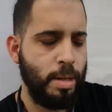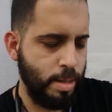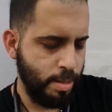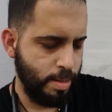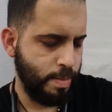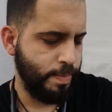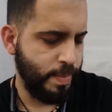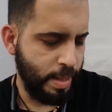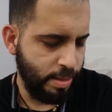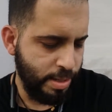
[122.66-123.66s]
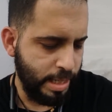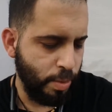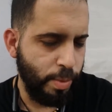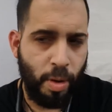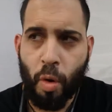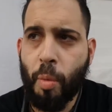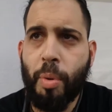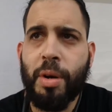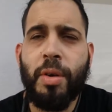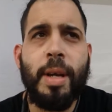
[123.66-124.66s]
um, I checked it with the oil
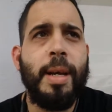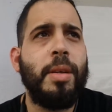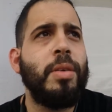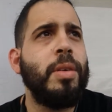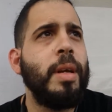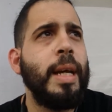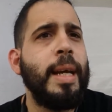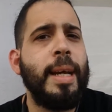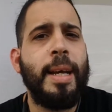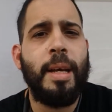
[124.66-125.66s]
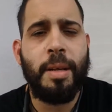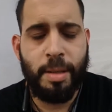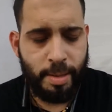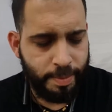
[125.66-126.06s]
pressure gauge and